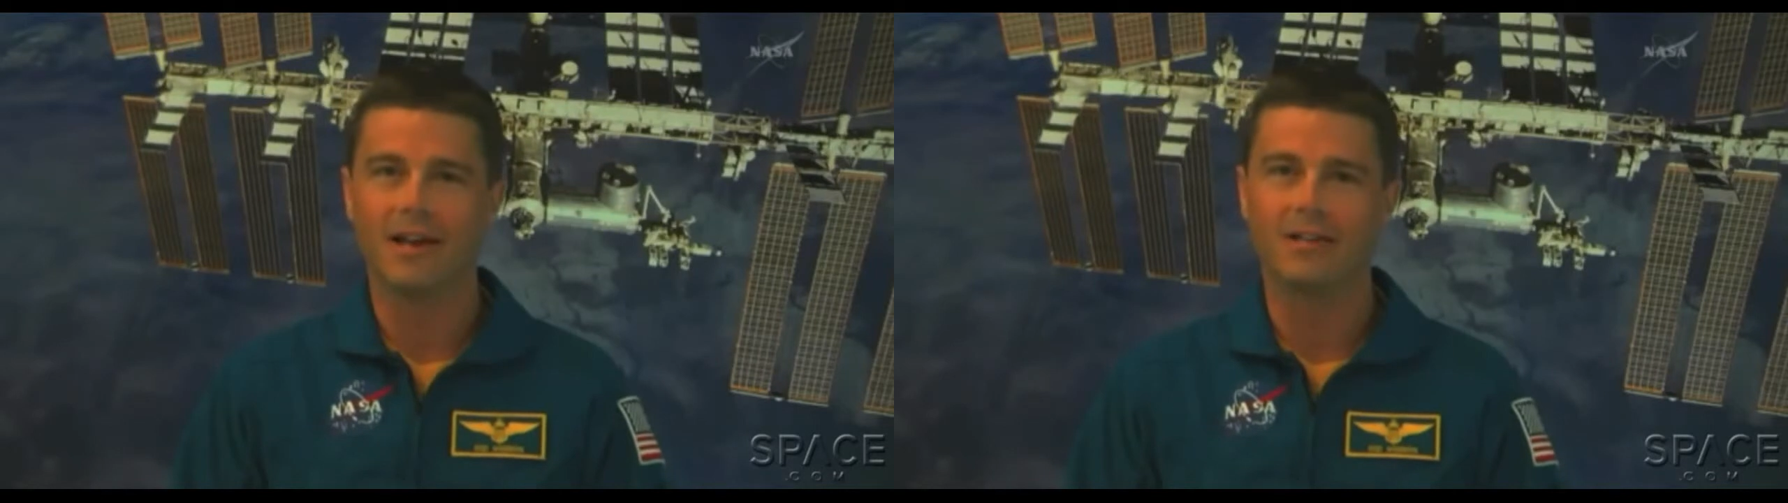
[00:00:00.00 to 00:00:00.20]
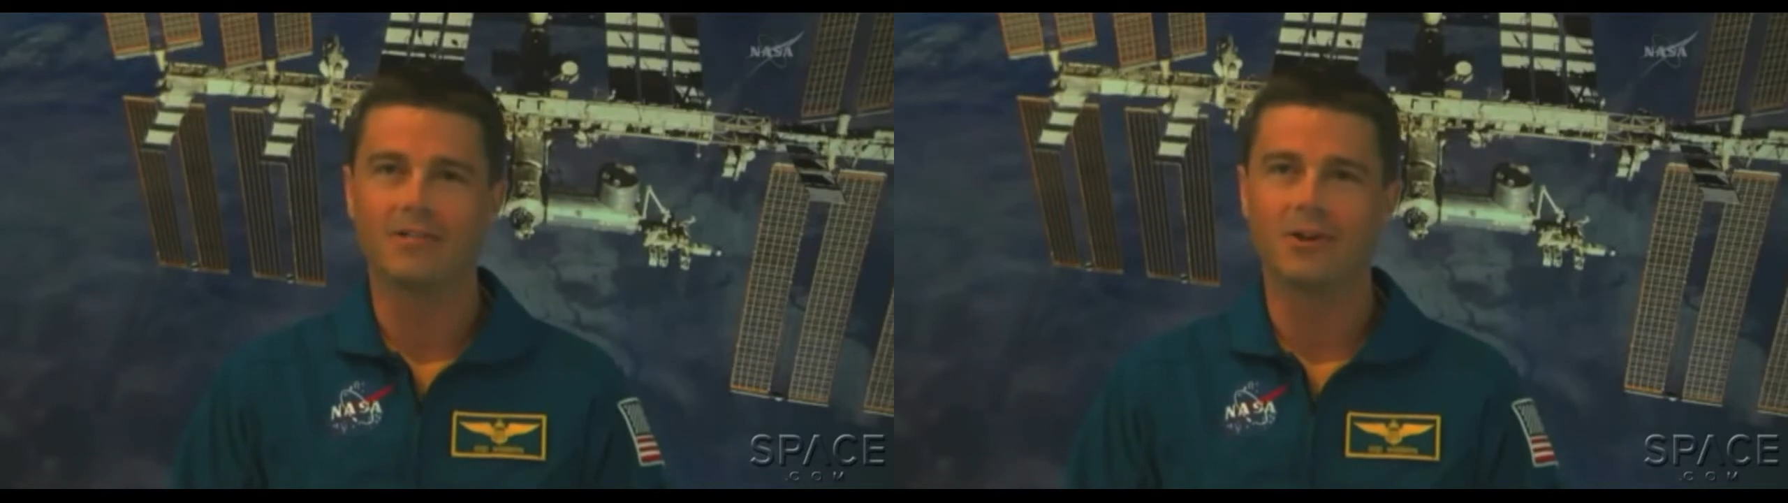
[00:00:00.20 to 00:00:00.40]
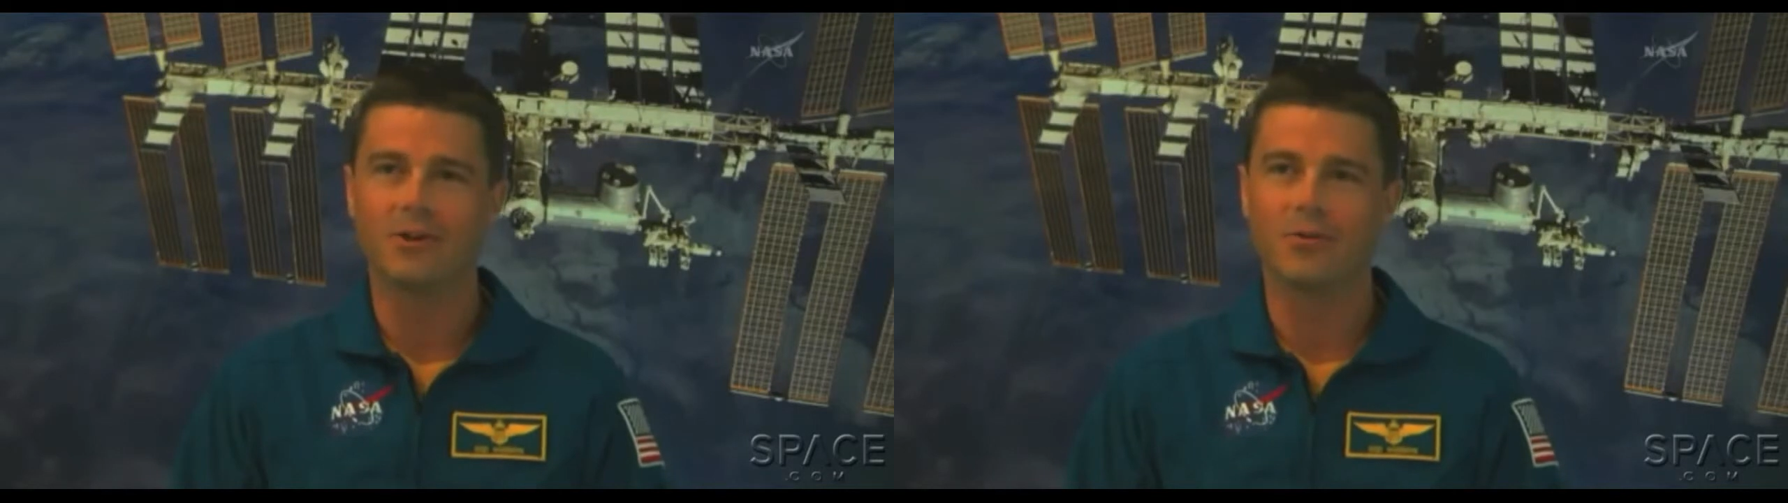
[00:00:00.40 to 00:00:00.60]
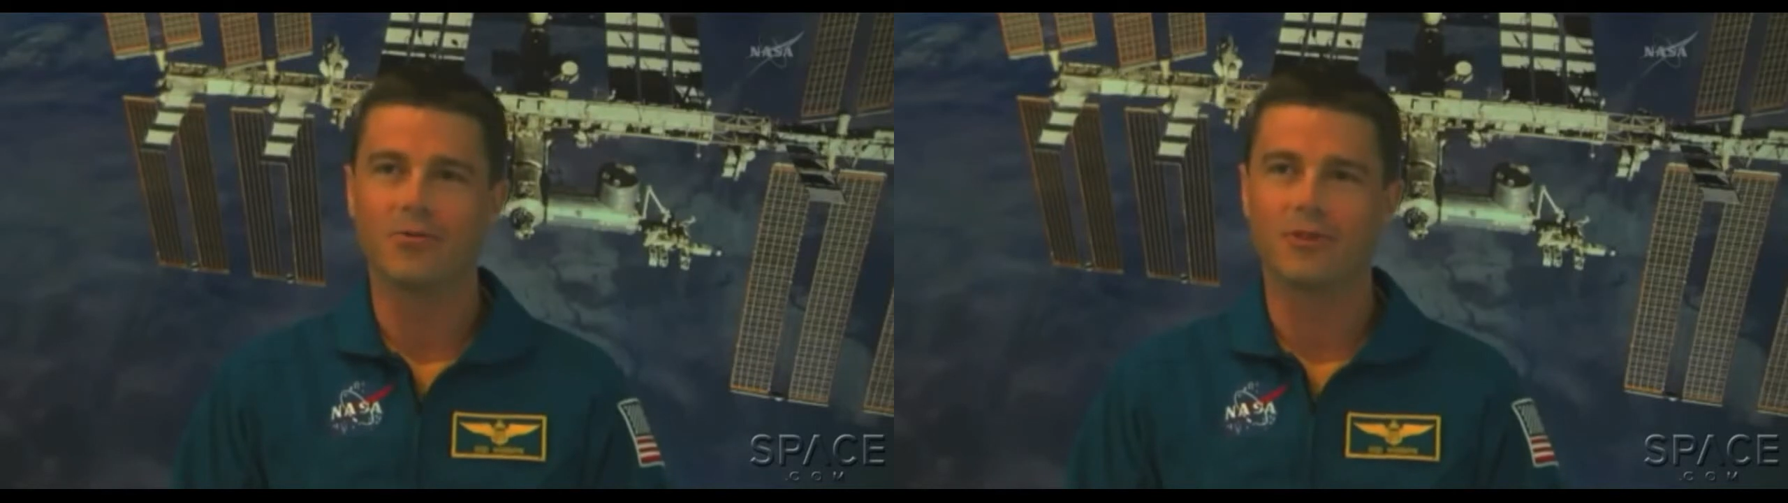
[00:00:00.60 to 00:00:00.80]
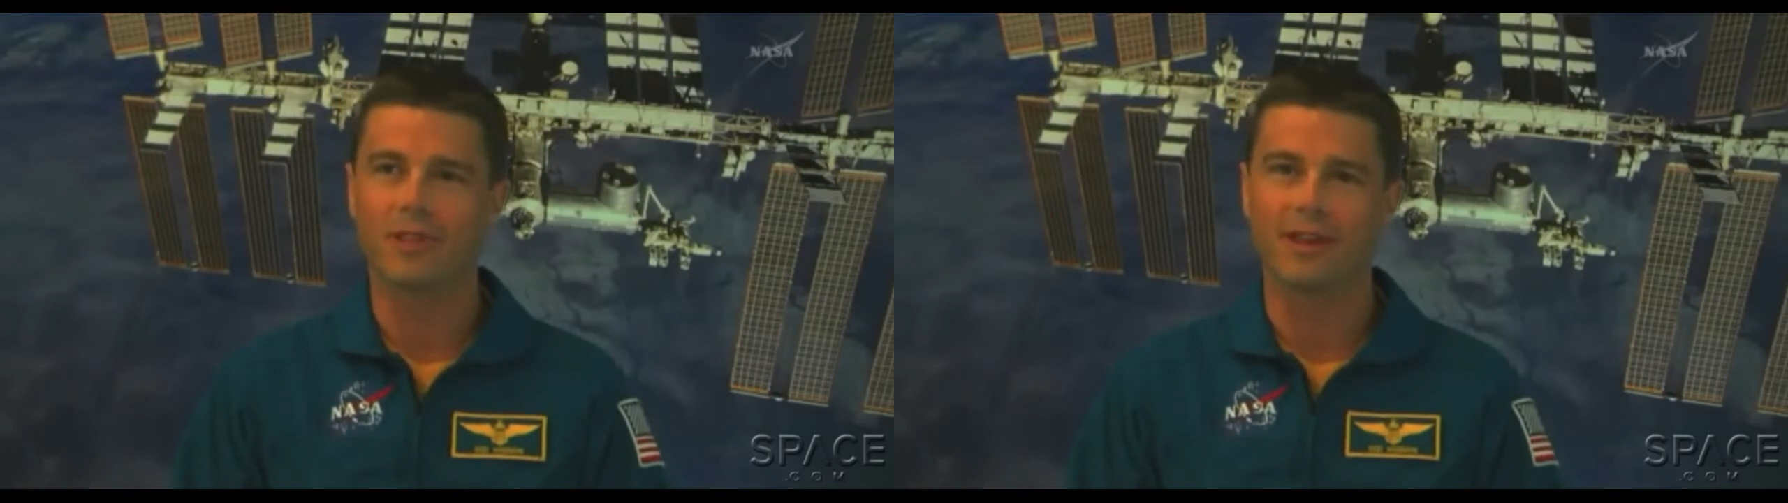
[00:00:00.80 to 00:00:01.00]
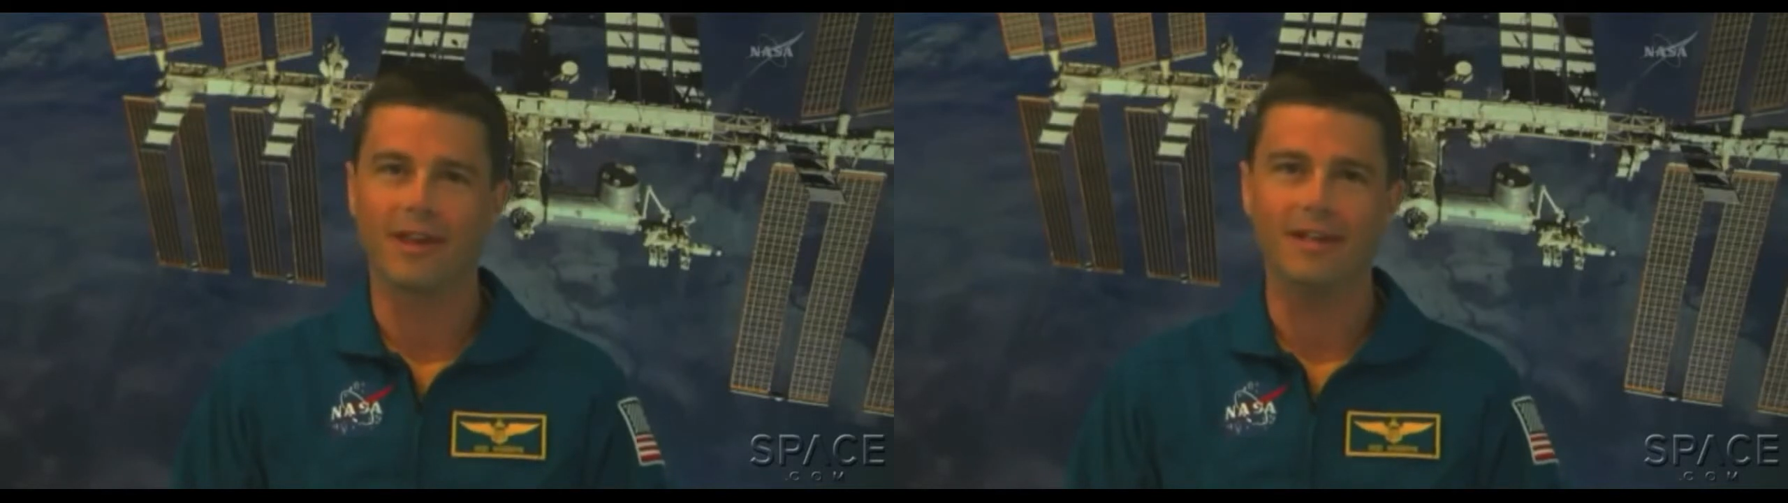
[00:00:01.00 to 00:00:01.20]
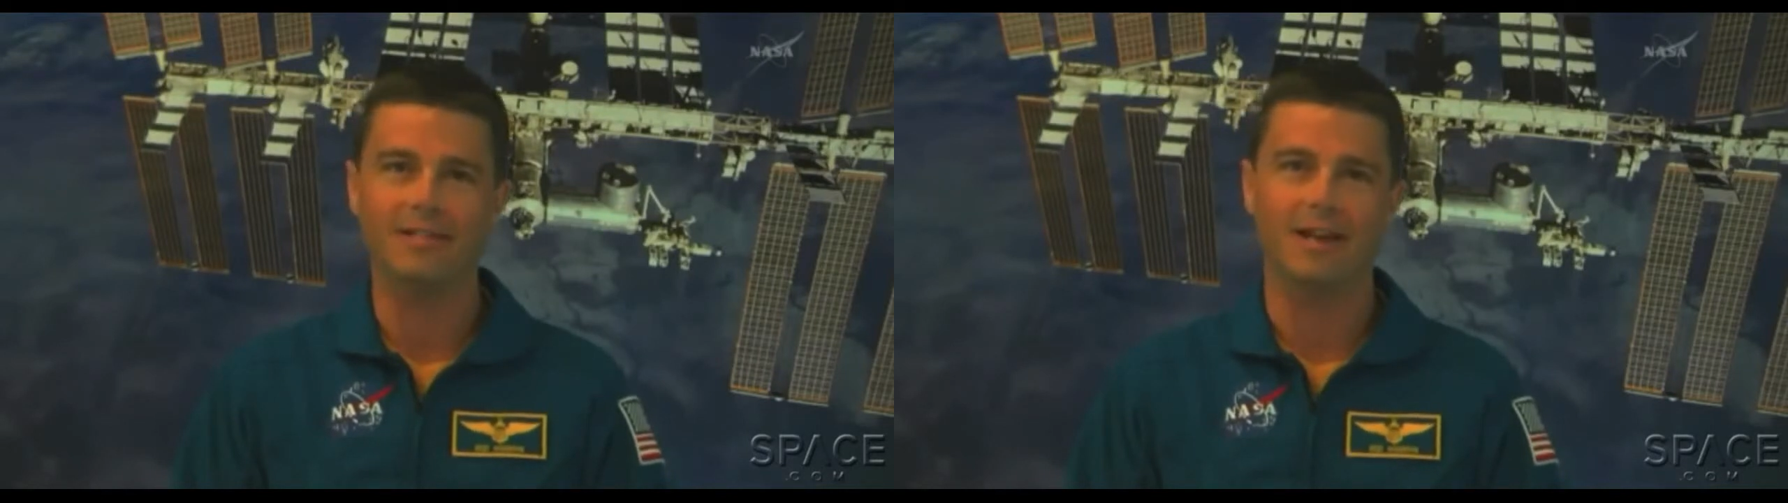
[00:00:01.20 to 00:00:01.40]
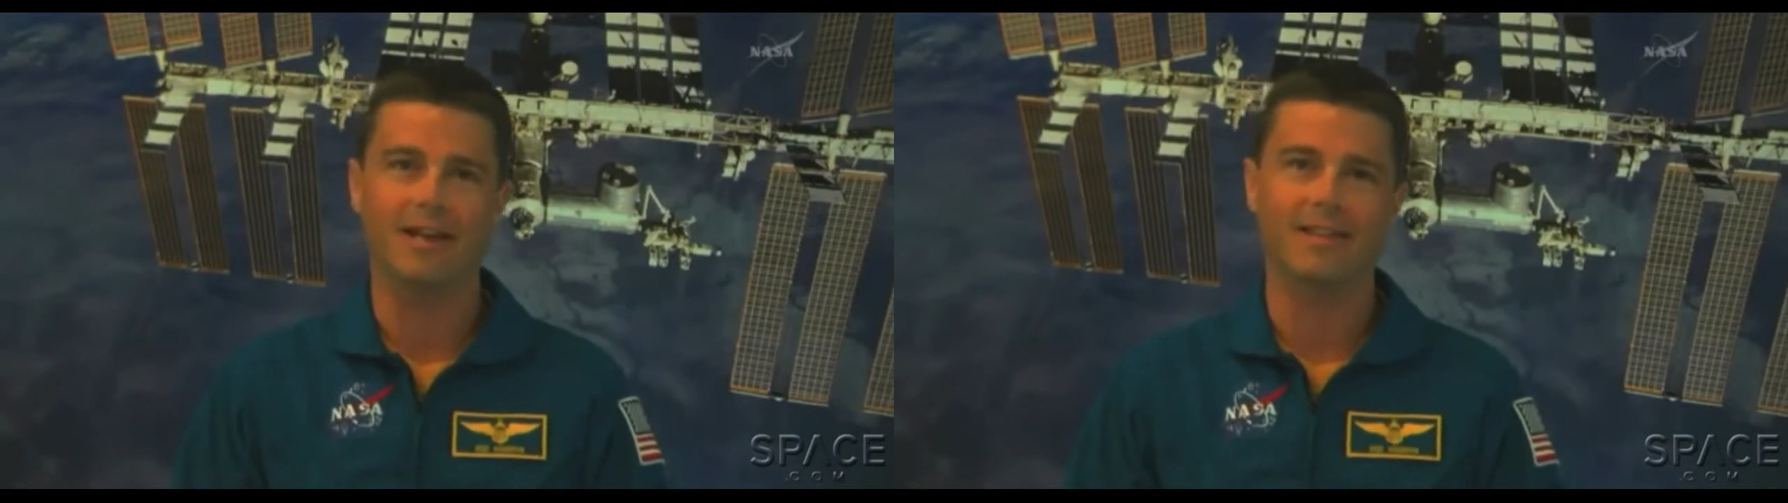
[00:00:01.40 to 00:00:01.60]
and so for the
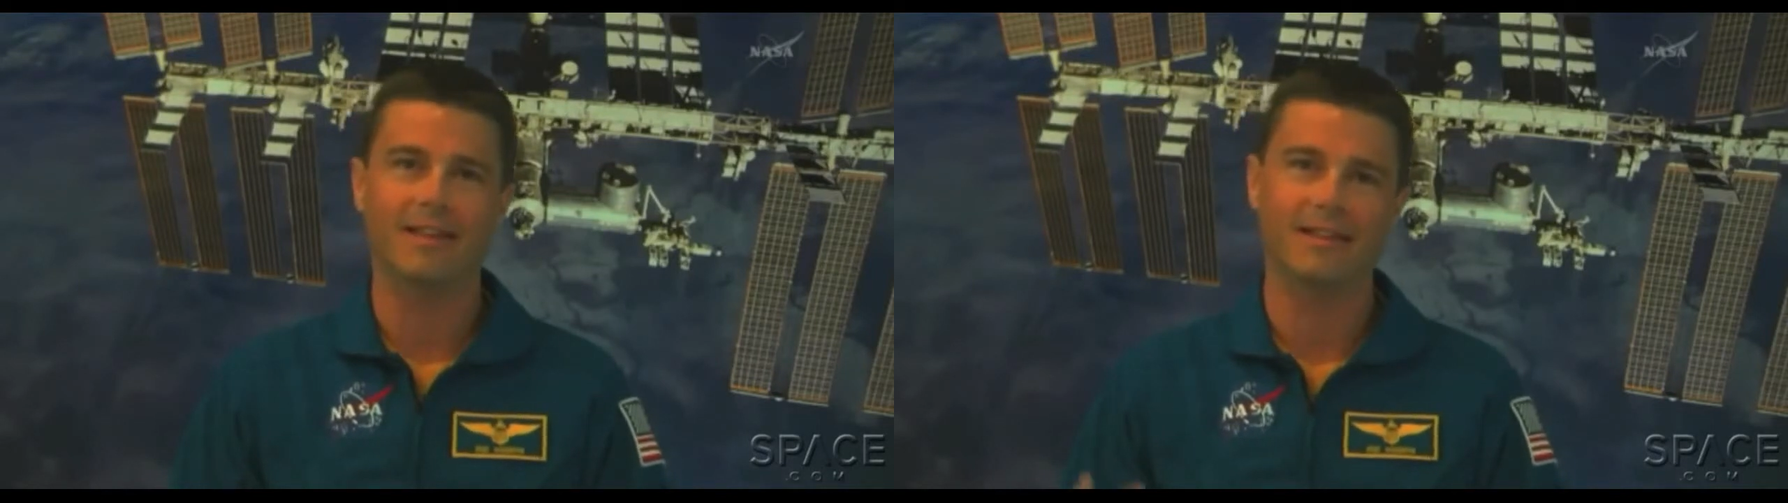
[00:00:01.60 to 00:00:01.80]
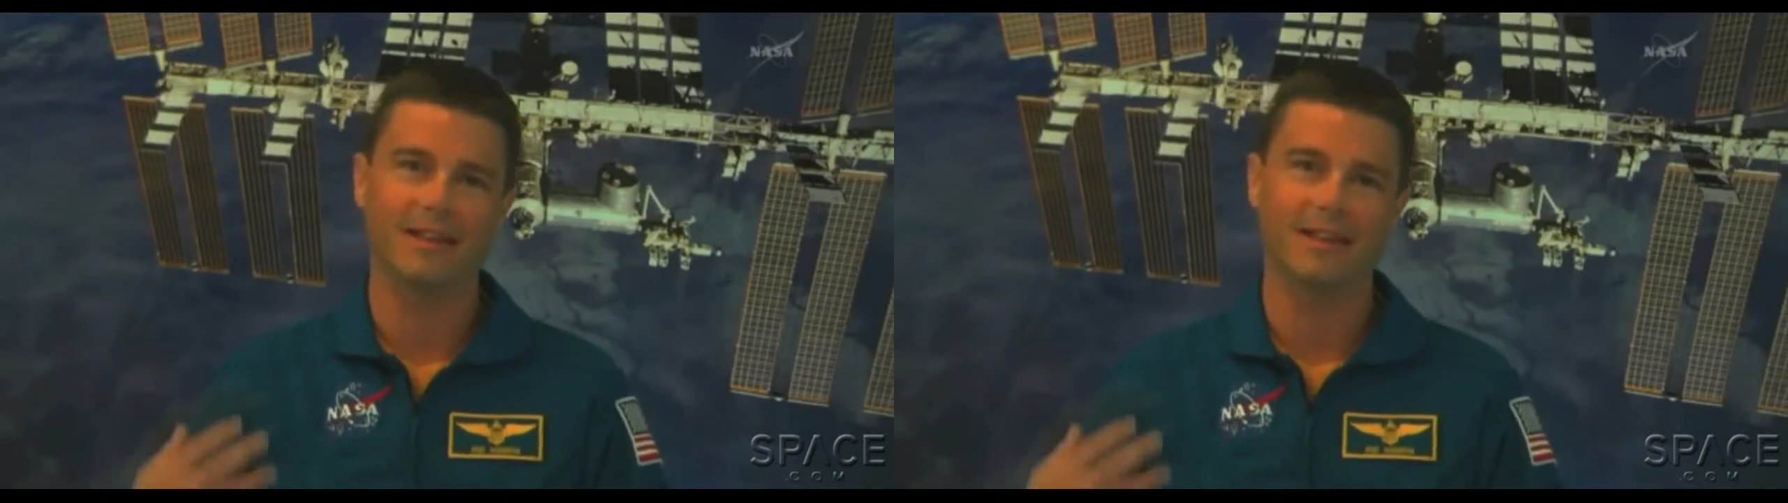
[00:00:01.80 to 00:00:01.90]
kids i think